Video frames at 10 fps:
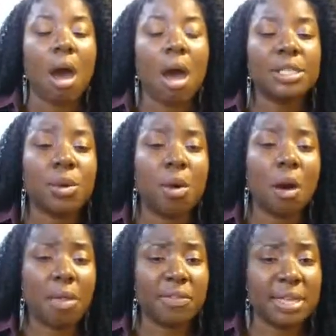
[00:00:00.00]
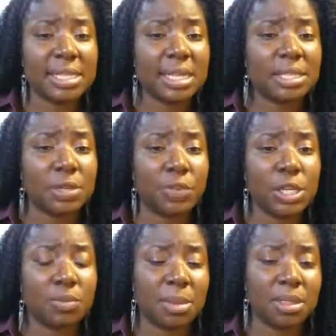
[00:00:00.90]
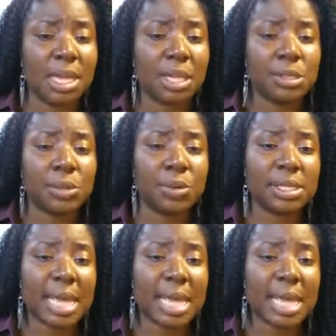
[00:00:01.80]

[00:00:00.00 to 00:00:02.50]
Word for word: Also, all of these interviews from the Thank You Tour,